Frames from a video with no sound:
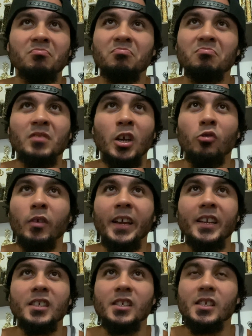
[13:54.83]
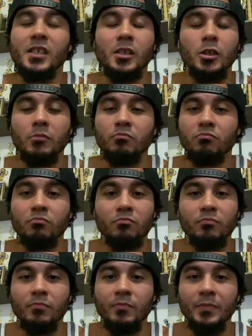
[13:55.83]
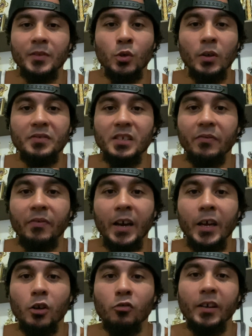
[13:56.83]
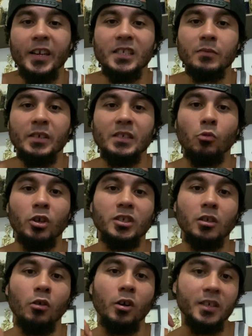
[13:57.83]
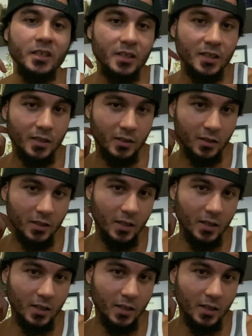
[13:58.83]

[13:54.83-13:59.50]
the greatest UFC fighter, greatest mixed martial artist,